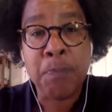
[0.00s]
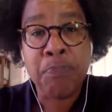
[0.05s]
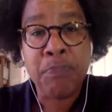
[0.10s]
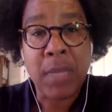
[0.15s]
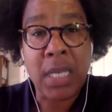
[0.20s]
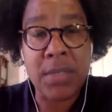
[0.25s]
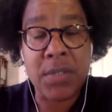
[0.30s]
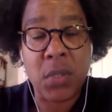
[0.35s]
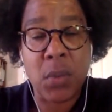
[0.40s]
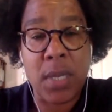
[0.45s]

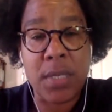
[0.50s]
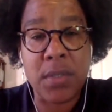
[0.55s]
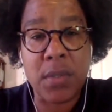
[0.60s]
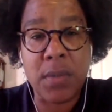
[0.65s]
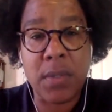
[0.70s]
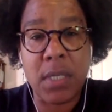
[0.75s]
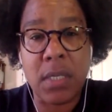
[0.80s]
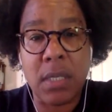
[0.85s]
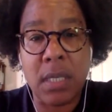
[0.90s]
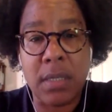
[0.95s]
And so I do
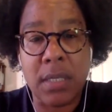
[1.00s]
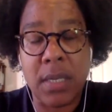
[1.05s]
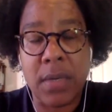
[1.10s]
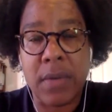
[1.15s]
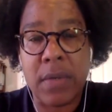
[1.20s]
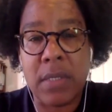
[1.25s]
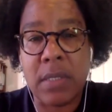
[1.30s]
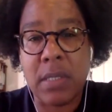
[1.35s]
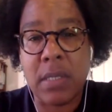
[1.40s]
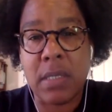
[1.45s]
think that there
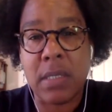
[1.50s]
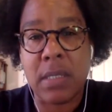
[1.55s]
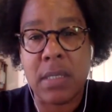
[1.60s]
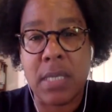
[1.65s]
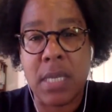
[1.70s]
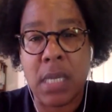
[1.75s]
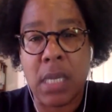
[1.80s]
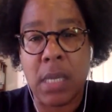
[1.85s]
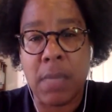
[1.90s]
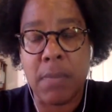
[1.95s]
is this
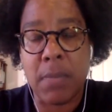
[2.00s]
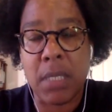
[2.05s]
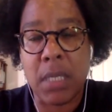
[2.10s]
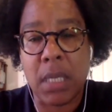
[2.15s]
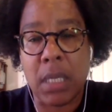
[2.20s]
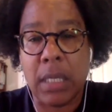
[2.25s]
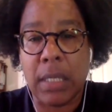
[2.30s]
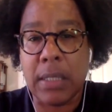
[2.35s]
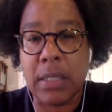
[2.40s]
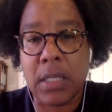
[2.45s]
deep
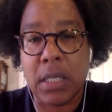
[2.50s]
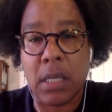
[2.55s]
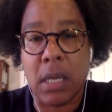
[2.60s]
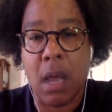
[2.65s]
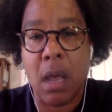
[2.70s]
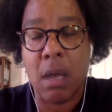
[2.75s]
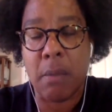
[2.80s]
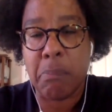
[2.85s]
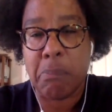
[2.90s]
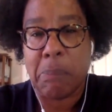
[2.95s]
need to
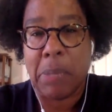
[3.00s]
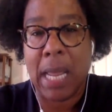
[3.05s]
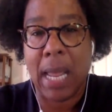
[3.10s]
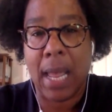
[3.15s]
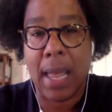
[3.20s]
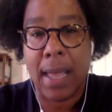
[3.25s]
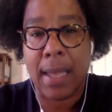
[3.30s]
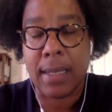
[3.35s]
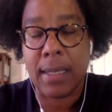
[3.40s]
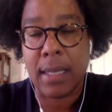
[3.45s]

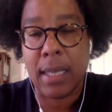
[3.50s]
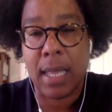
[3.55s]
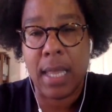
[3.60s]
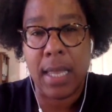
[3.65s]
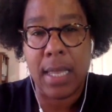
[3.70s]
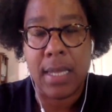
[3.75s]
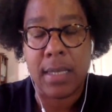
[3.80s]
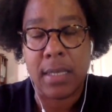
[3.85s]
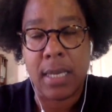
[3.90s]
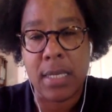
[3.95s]
unpack
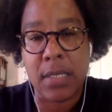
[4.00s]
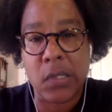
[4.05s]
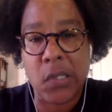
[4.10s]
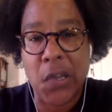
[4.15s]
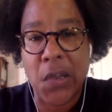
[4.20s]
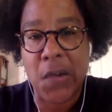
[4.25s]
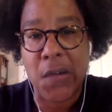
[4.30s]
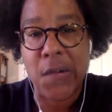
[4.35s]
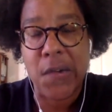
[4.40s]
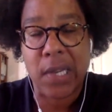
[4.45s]
and
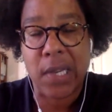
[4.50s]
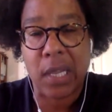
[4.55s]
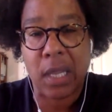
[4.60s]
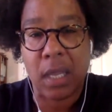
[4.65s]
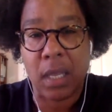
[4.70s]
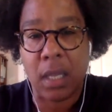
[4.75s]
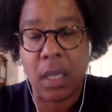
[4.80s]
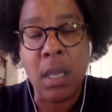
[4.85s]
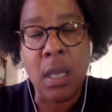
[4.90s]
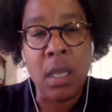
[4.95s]

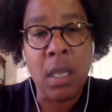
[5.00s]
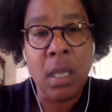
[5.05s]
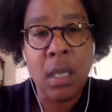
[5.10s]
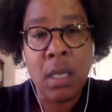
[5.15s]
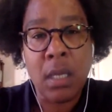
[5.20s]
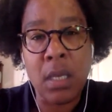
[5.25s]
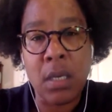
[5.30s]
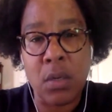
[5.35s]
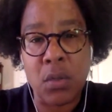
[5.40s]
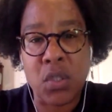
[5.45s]
interrogate,
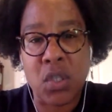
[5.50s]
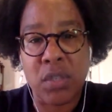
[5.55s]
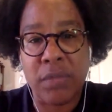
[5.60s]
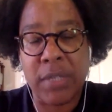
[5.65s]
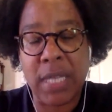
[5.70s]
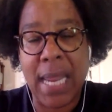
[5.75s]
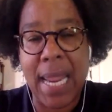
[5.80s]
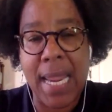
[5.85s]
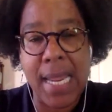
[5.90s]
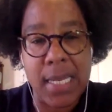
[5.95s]
sort of
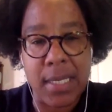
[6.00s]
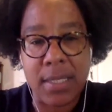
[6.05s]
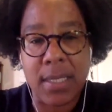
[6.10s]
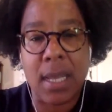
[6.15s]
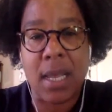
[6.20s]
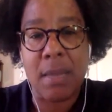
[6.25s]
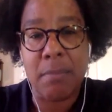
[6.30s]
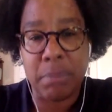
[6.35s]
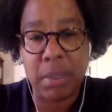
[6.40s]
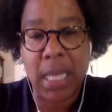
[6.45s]
the
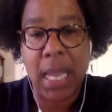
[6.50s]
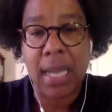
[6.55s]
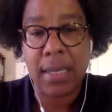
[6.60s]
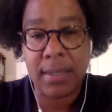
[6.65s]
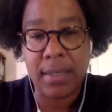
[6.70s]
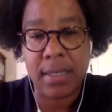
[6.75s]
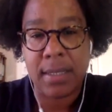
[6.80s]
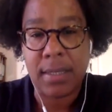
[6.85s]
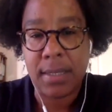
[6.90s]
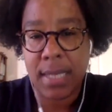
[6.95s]

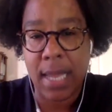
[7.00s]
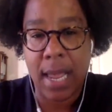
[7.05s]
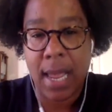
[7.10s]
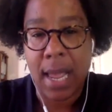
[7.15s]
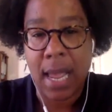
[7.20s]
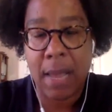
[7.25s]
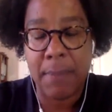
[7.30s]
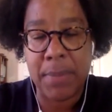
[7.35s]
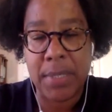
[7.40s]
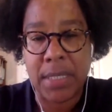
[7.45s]
anti-Blackness that
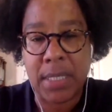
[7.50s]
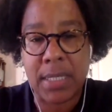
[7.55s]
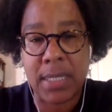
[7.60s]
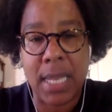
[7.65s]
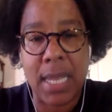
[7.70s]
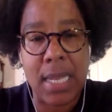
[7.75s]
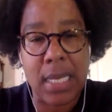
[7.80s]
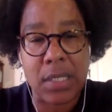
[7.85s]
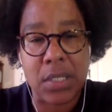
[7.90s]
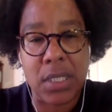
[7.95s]
happens, because
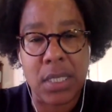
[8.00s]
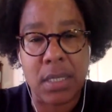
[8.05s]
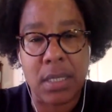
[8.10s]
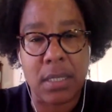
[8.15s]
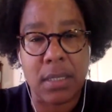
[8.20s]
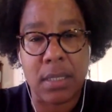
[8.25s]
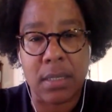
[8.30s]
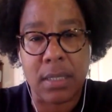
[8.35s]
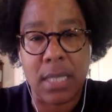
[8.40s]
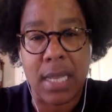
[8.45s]
I actually
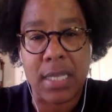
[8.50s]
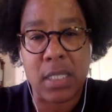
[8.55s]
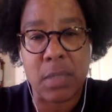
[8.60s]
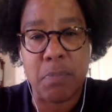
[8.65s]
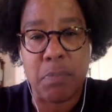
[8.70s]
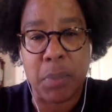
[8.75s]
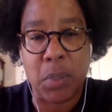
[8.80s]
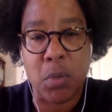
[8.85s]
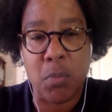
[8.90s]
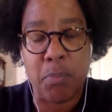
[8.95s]
think that that's
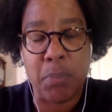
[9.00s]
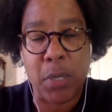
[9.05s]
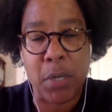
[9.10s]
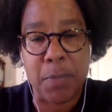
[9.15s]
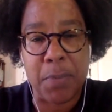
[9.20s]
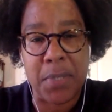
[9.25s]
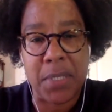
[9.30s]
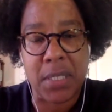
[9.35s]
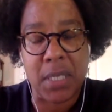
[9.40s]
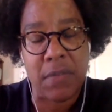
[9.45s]
built
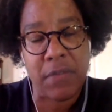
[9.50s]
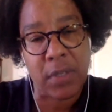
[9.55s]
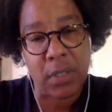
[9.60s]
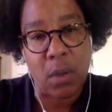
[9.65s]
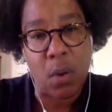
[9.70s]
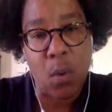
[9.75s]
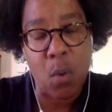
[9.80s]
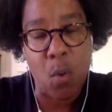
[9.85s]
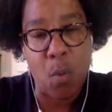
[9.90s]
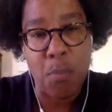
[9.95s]
purposive and
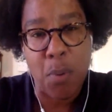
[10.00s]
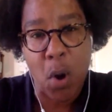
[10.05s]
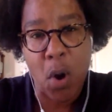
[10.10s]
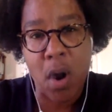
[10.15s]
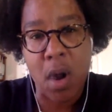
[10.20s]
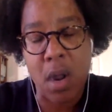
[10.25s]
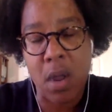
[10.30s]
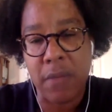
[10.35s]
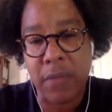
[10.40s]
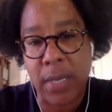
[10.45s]
a whole
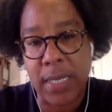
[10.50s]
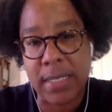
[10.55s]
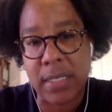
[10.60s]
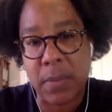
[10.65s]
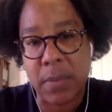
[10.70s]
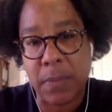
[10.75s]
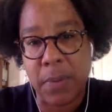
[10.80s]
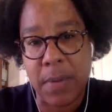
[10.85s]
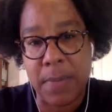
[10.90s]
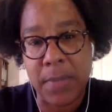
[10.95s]
part of white
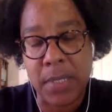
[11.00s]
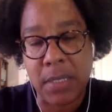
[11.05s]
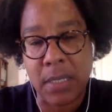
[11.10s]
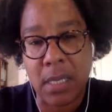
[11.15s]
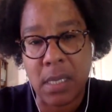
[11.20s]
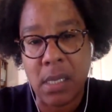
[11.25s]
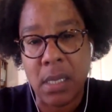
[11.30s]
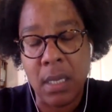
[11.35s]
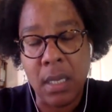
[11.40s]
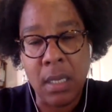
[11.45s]

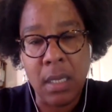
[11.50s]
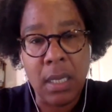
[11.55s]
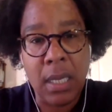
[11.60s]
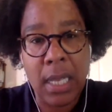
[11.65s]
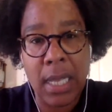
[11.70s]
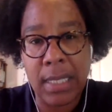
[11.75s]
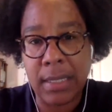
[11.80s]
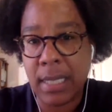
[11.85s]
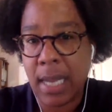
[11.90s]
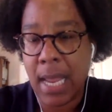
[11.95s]
supremacy.
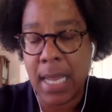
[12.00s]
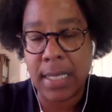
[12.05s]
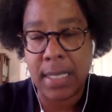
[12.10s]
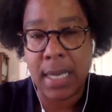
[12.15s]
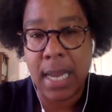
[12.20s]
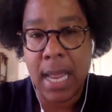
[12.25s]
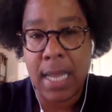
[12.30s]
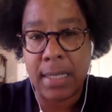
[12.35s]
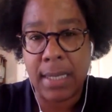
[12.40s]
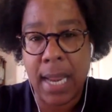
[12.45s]
And
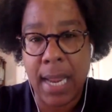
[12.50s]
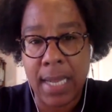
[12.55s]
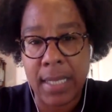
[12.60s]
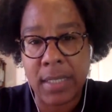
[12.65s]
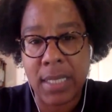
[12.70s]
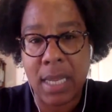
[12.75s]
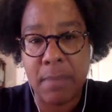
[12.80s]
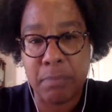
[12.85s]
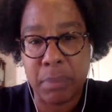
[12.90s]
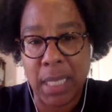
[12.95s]

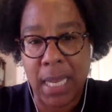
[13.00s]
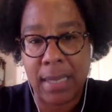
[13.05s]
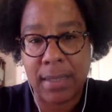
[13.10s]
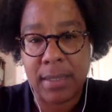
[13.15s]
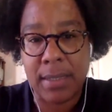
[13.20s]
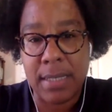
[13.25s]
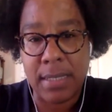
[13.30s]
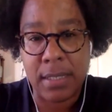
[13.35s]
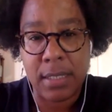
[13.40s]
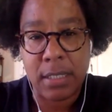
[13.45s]

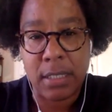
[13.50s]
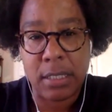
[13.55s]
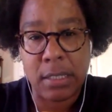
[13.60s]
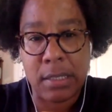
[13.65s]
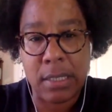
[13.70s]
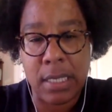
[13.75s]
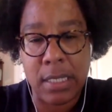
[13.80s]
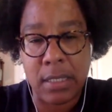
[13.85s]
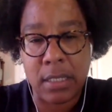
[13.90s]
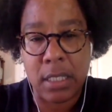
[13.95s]
anti-Blackness
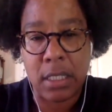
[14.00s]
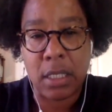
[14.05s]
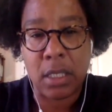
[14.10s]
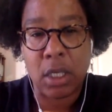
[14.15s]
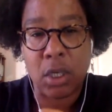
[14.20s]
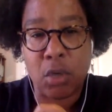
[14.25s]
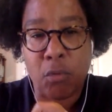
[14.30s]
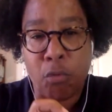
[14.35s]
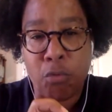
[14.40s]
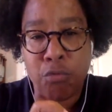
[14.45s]
is
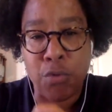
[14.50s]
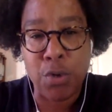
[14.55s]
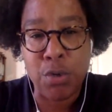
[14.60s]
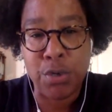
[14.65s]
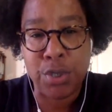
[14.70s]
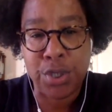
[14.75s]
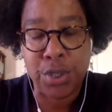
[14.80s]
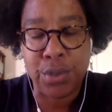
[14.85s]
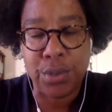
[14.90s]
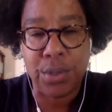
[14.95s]

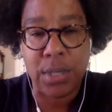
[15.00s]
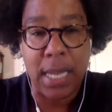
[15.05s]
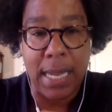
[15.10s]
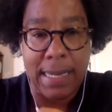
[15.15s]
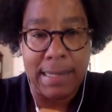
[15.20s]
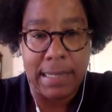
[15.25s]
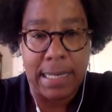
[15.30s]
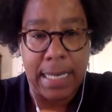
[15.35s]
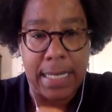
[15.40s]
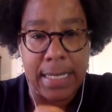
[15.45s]
crucial
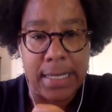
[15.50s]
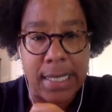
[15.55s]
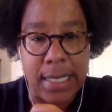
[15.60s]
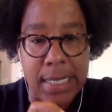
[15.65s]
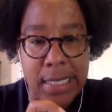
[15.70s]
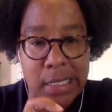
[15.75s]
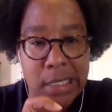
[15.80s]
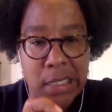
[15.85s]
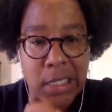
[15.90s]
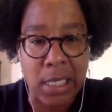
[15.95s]
and
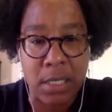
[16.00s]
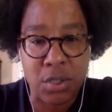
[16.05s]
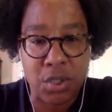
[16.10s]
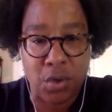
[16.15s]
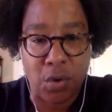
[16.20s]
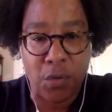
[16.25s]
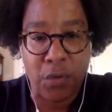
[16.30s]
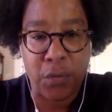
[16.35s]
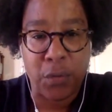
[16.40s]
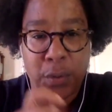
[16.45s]

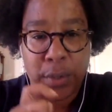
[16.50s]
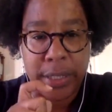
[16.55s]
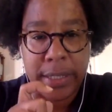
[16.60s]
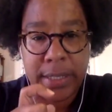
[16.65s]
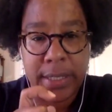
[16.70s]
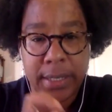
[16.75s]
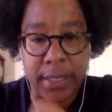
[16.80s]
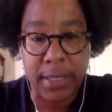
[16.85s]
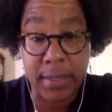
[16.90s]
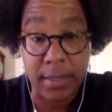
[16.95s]
essential for it
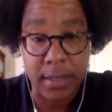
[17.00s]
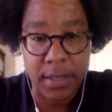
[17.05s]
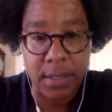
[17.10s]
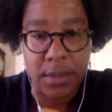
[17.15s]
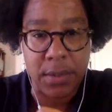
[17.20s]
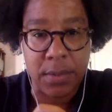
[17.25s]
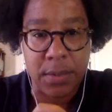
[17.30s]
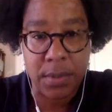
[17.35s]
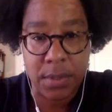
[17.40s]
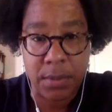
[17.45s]
to
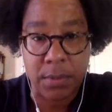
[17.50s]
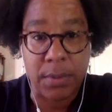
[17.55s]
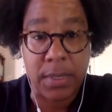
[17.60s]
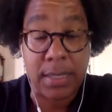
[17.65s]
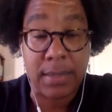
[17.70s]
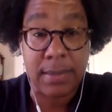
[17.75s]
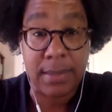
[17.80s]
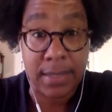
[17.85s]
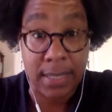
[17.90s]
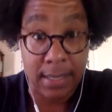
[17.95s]
continue to
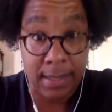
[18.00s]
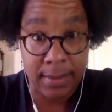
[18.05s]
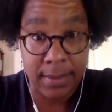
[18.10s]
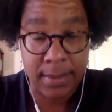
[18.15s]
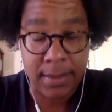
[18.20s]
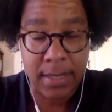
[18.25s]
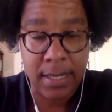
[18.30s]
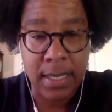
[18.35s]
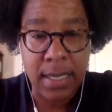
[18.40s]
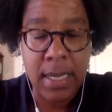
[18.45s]

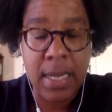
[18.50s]
exist.